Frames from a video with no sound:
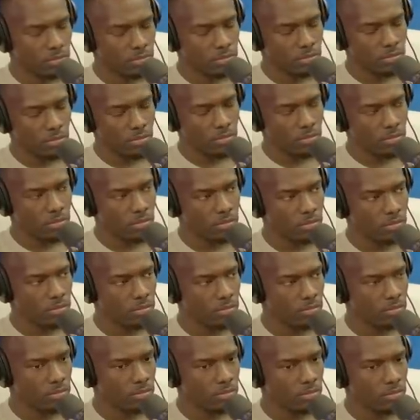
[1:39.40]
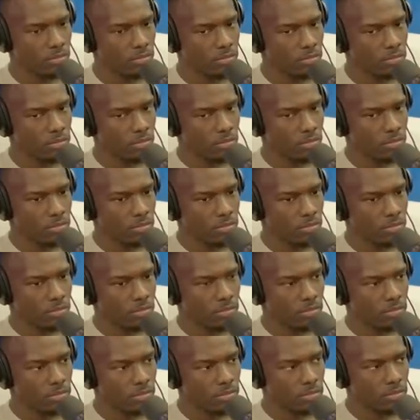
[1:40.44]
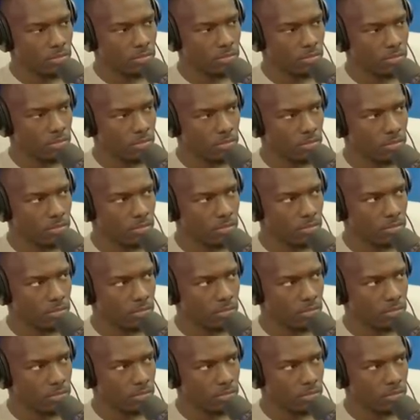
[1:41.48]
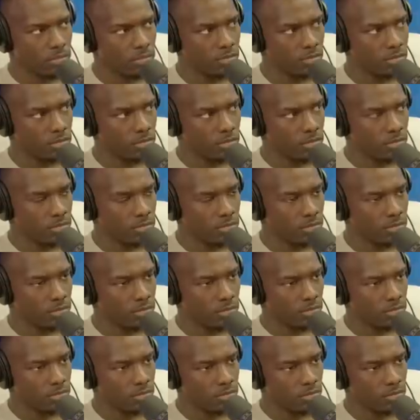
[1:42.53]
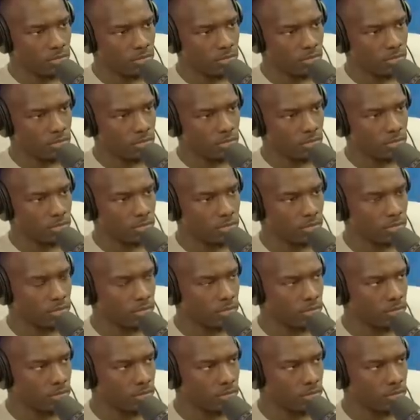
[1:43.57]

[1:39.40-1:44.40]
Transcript: The person shown says nothing.